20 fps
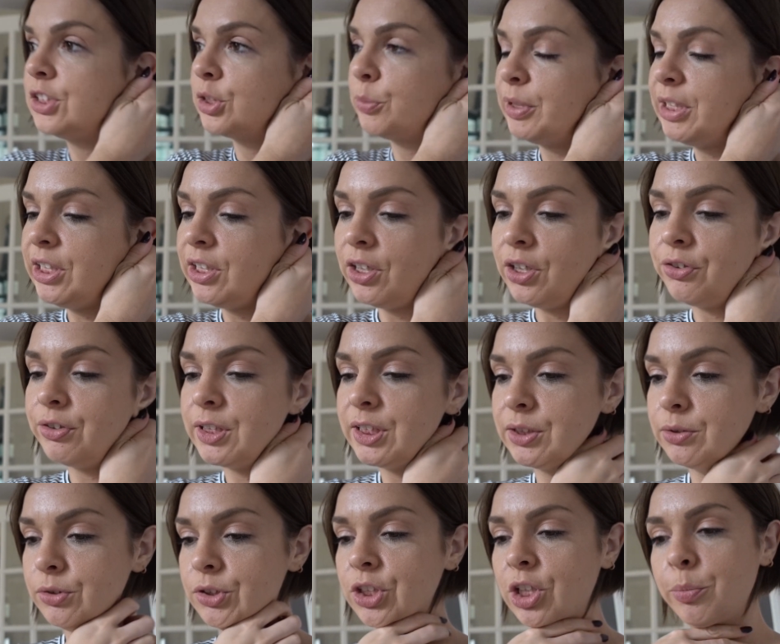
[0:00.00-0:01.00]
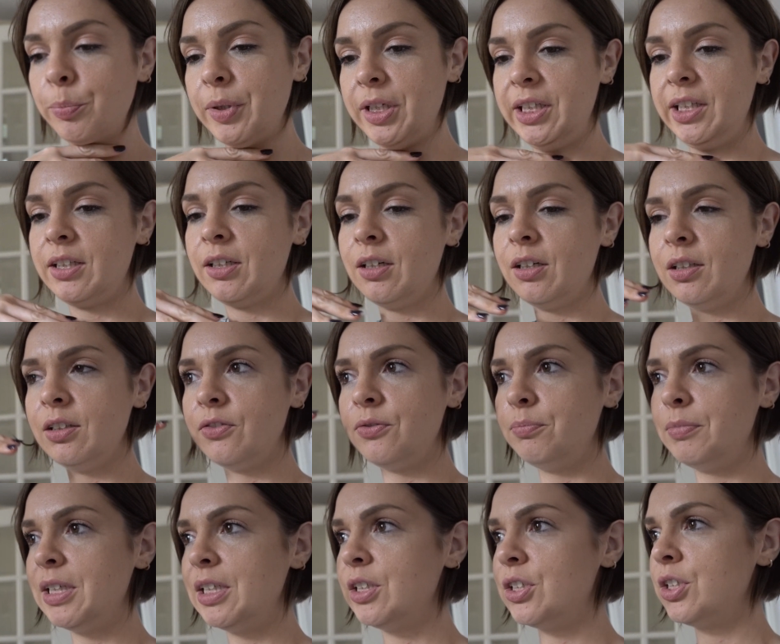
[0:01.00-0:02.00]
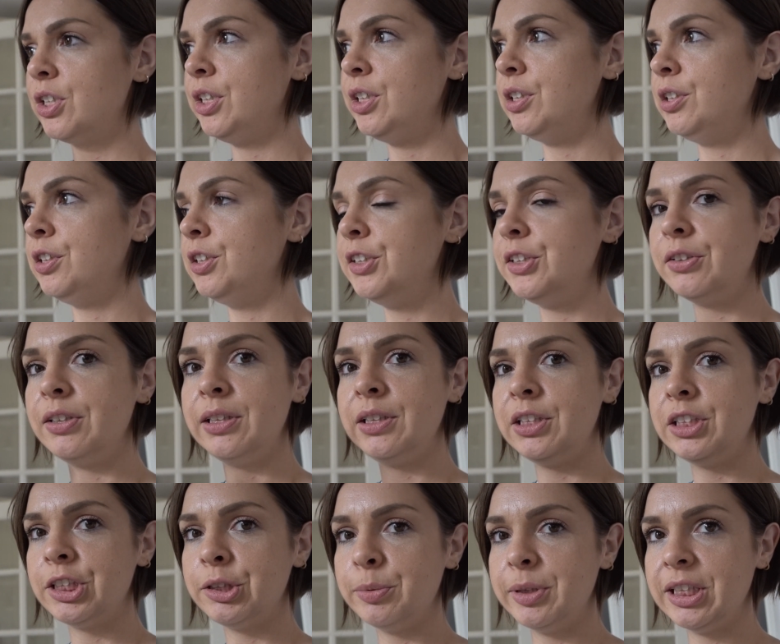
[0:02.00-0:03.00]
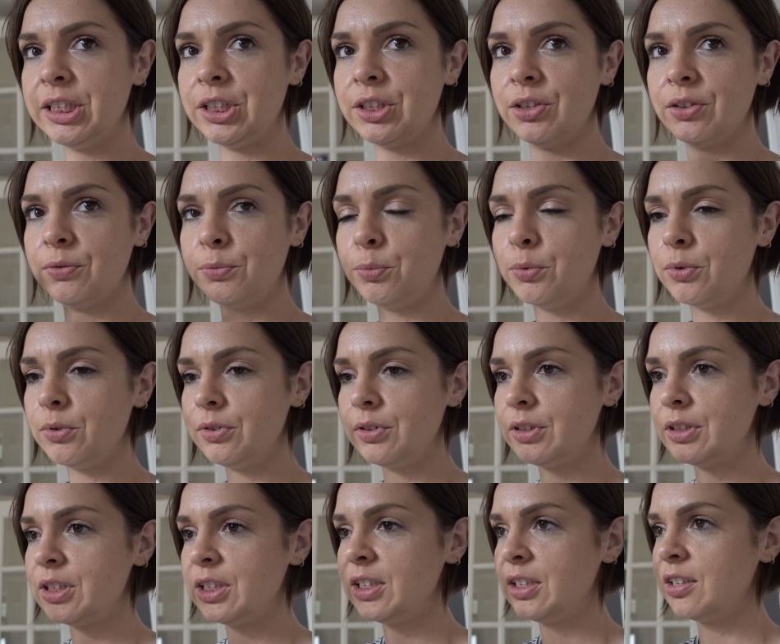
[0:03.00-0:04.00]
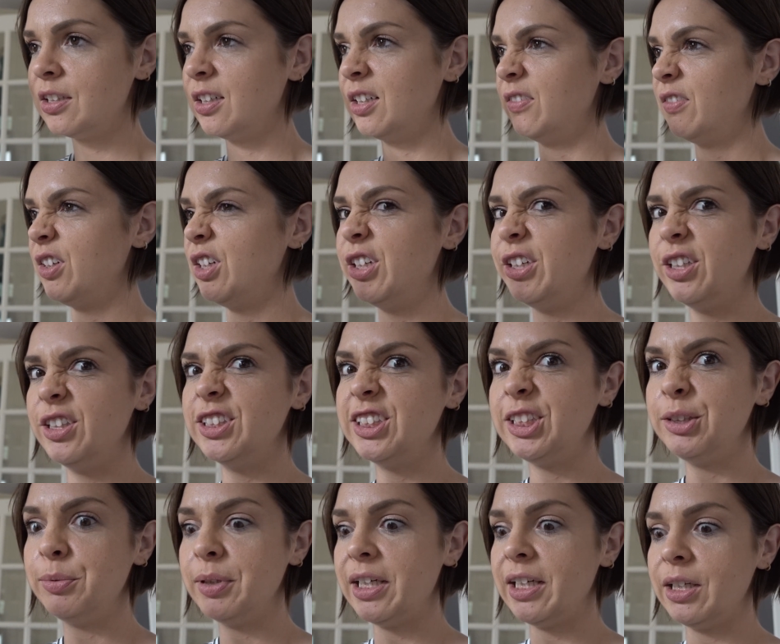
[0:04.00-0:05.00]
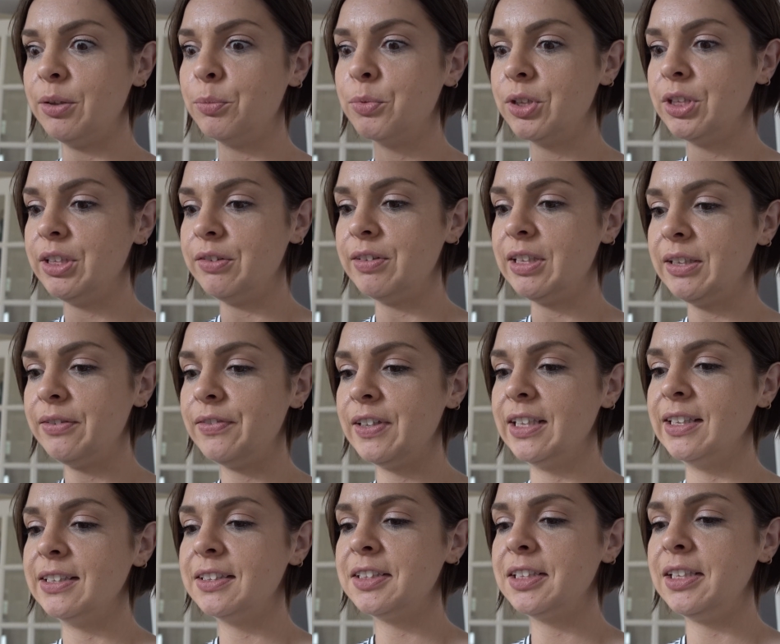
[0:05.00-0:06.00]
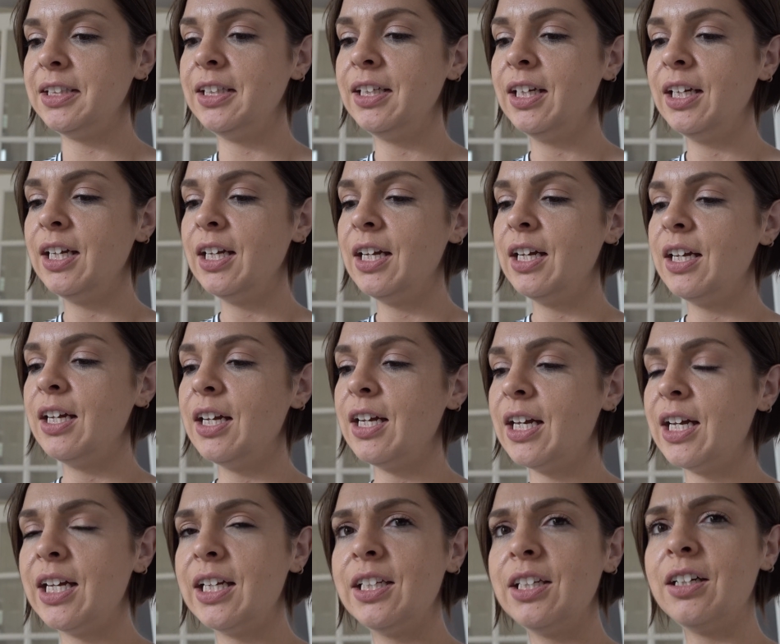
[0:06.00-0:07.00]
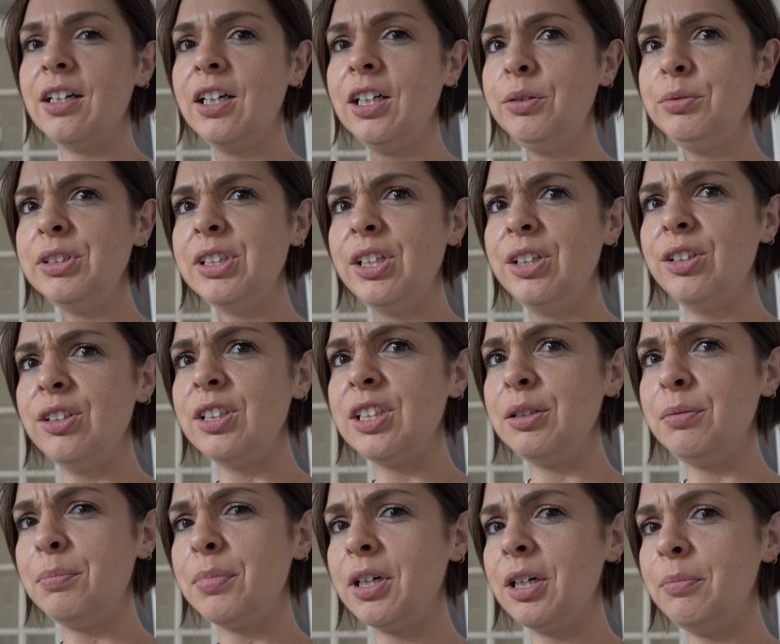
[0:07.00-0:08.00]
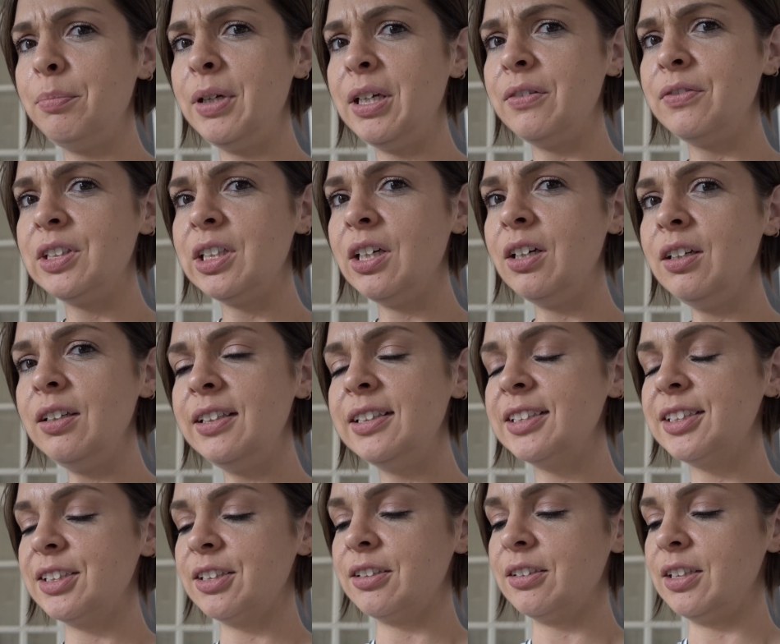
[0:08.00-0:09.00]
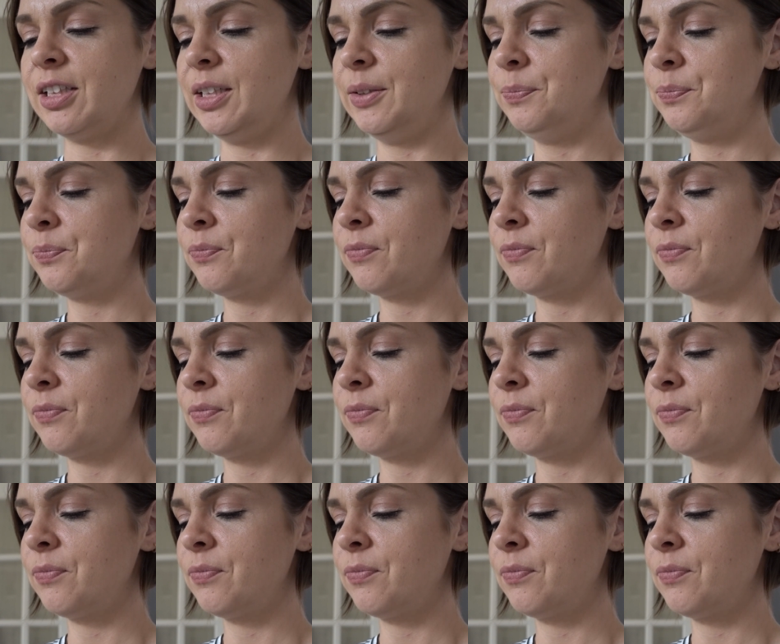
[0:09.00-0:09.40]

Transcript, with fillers: So when you go crystal shopping, you're kind of meant to use your intuition of what kind of lures you in and what you really fancy. And I was lured in by a bit of Tiger's Eye.